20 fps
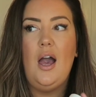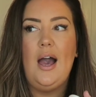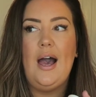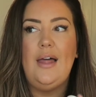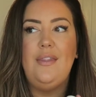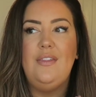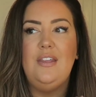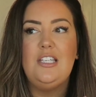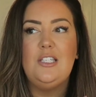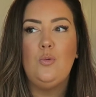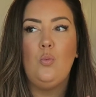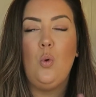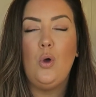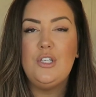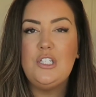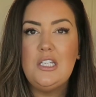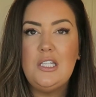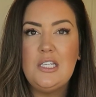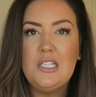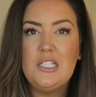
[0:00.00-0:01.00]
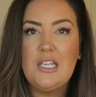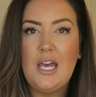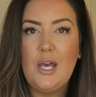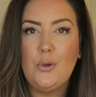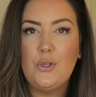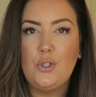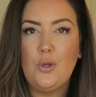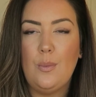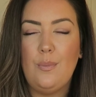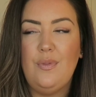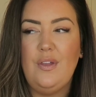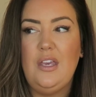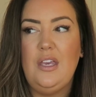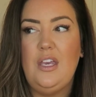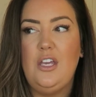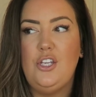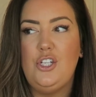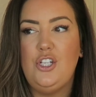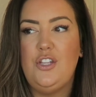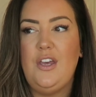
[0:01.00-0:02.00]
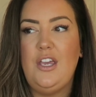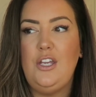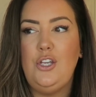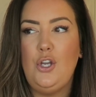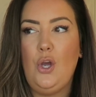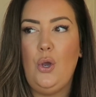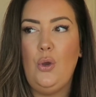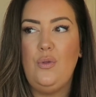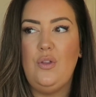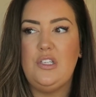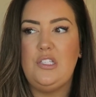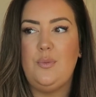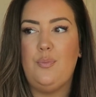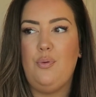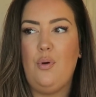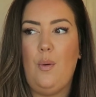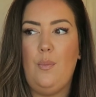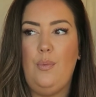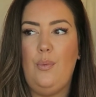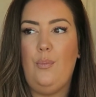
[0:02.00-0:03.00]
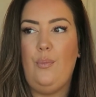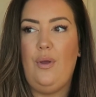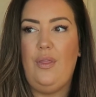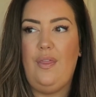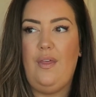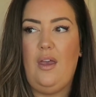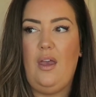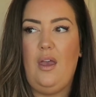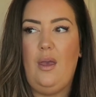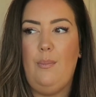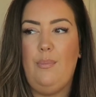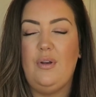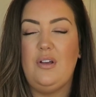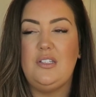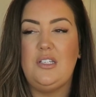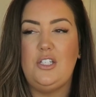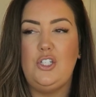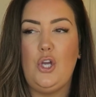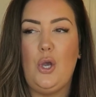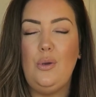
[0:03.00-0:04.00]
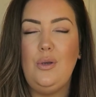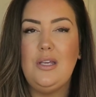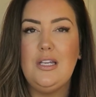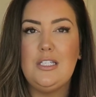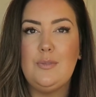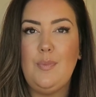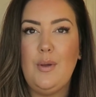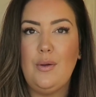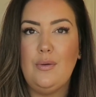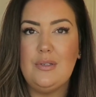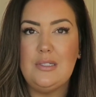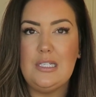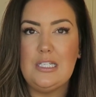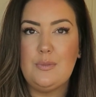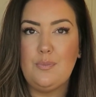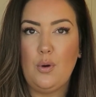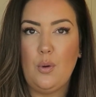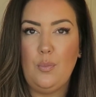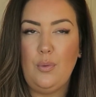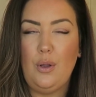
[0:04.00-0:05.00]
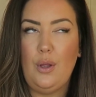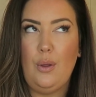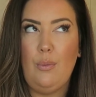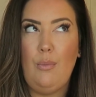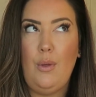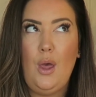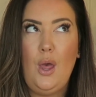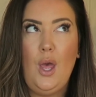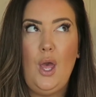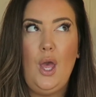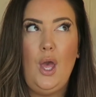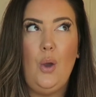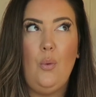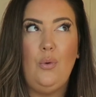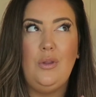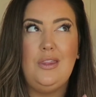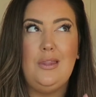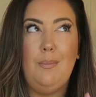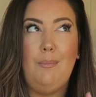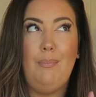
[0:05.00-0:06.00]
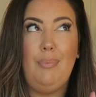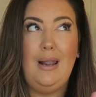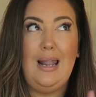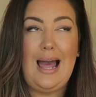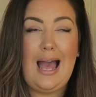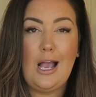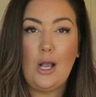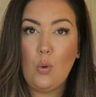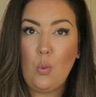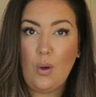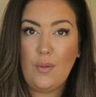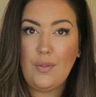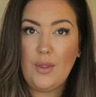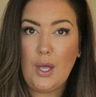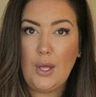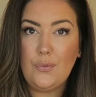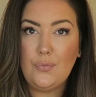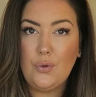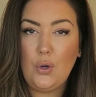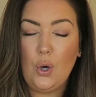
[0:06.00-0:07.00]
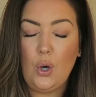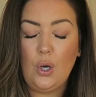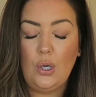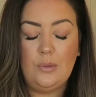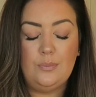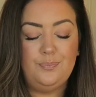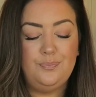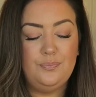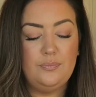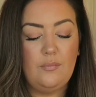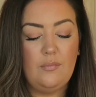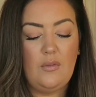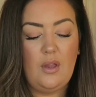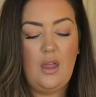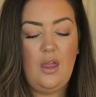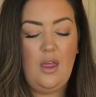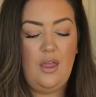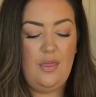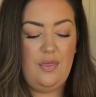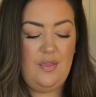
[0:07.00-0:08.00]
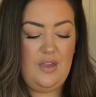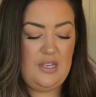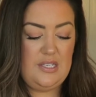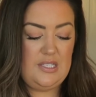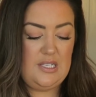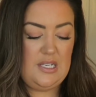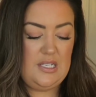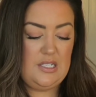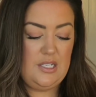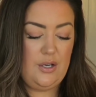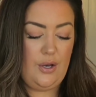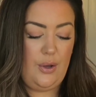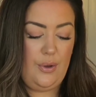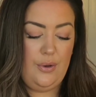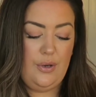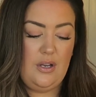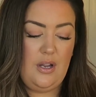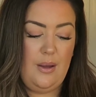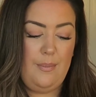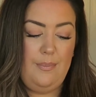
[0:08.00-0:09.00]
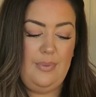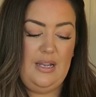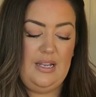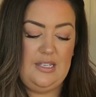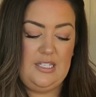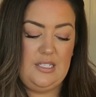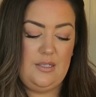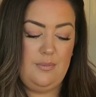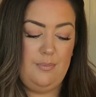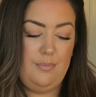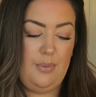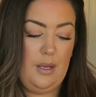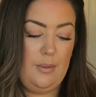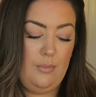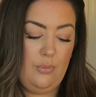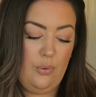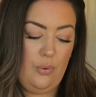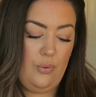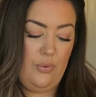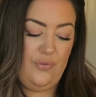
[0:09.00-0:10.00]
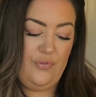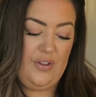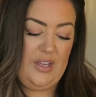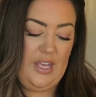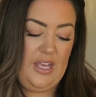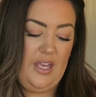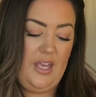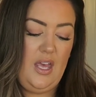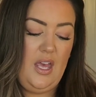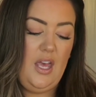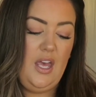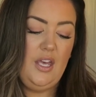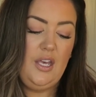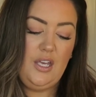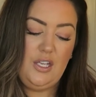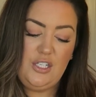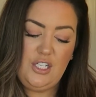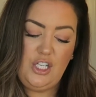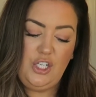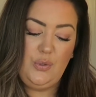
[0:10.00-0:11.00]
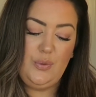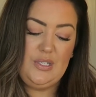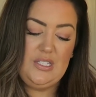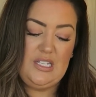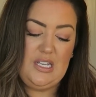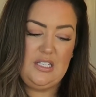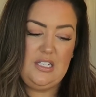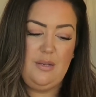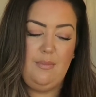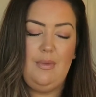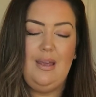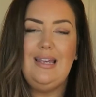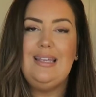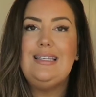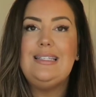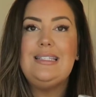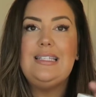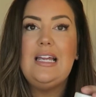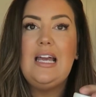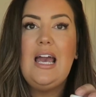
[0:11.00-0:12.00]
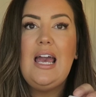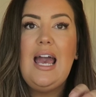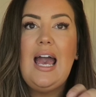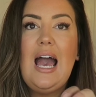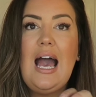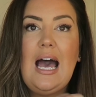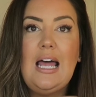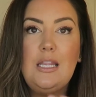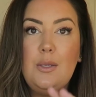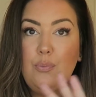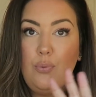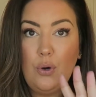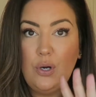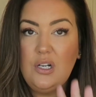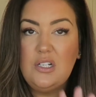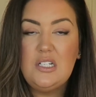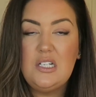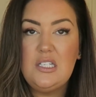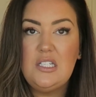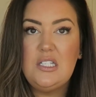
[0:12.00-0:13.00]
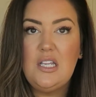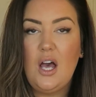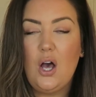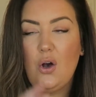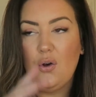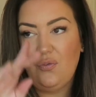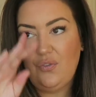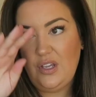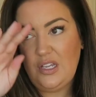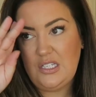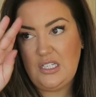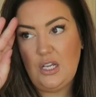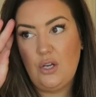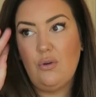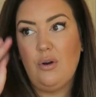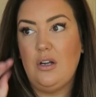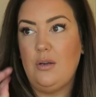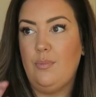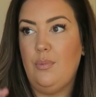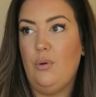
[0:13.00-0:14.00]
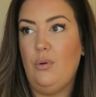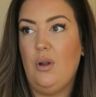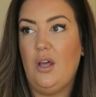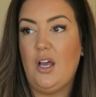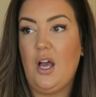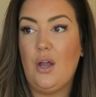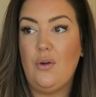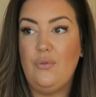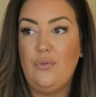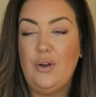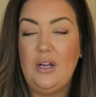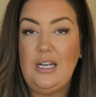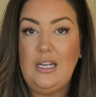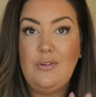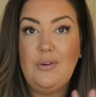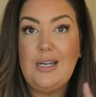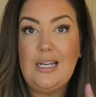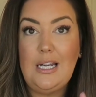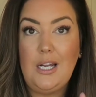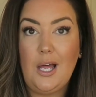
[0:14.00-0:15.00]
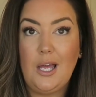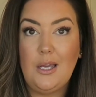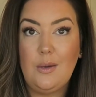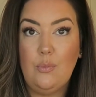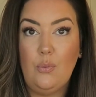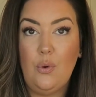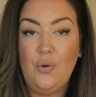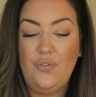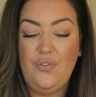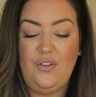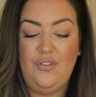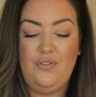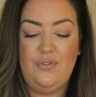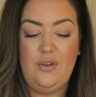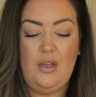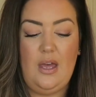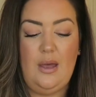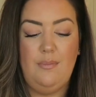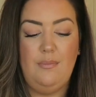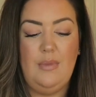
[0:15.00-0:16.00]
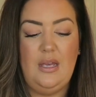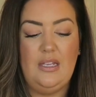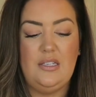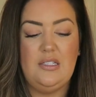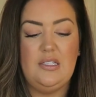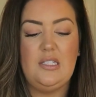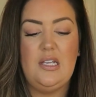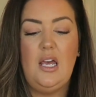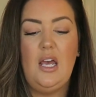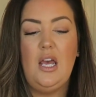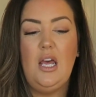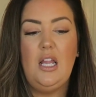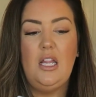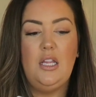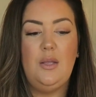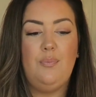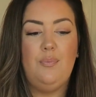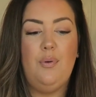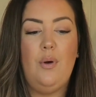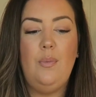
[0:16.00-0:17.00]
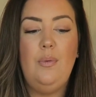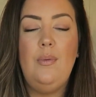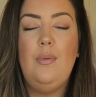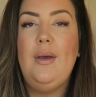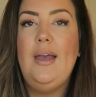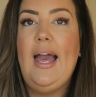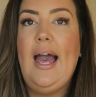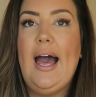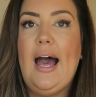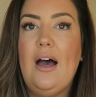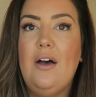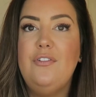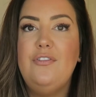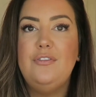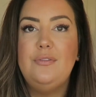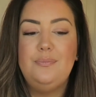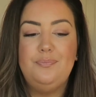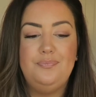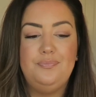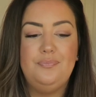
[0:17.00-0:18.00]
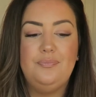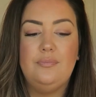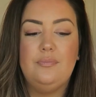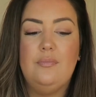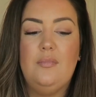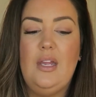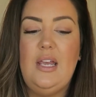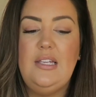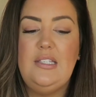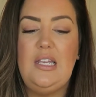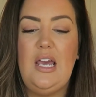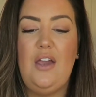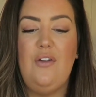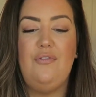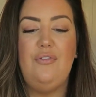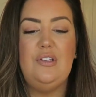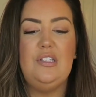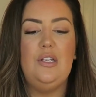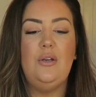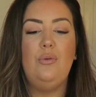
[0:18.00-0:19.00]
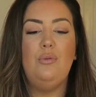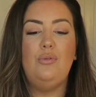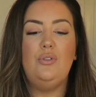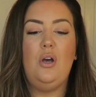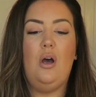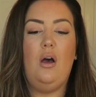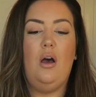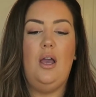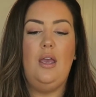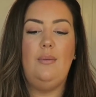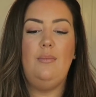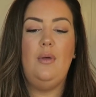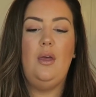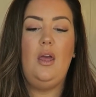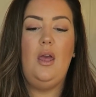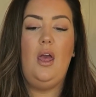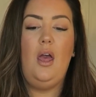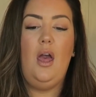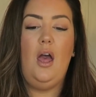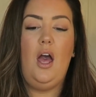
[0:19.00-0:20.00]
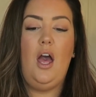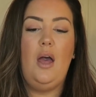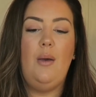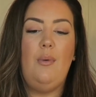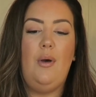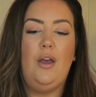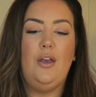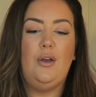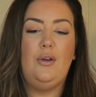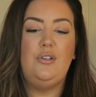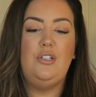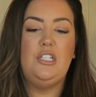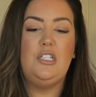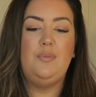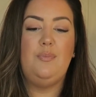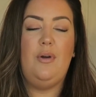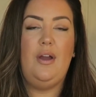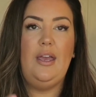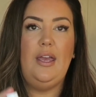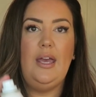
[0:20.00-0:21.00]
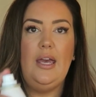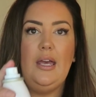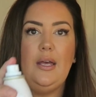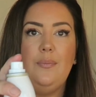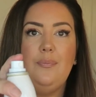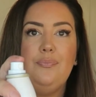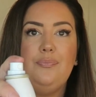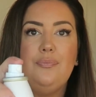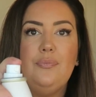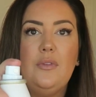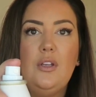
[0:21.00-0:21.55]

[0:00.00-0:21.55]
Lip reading: and this was in the sale, so I'm thinking, do they know there's a problem with it? Because I don't experience this problem with the black one that I've got. This is the Coconut Bliss by Morphe Continuous Setting Mist. And the product itself is incredible. Like, I really, really like Morphe Mist. The problem I have is every single time I go to spray it,